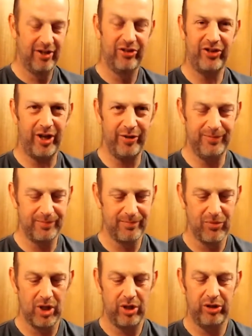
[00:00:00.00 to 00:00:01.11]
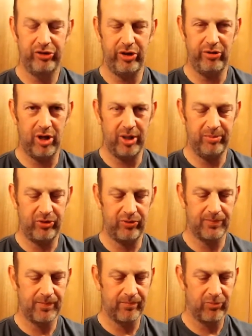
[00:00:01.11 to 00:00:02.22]
So, 2 limes,
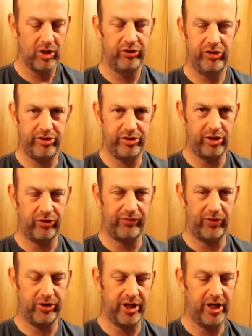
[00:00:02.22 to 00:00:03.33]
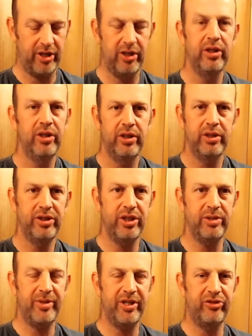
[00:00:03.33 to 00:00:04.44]
2 shots of vodka,
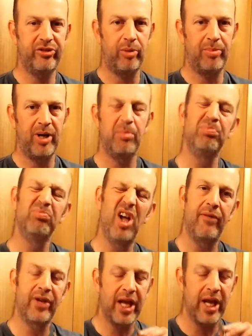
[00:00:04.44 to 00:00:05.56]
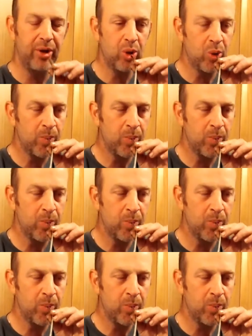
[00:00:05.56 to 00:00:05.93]
ginger beer to top up, half a can.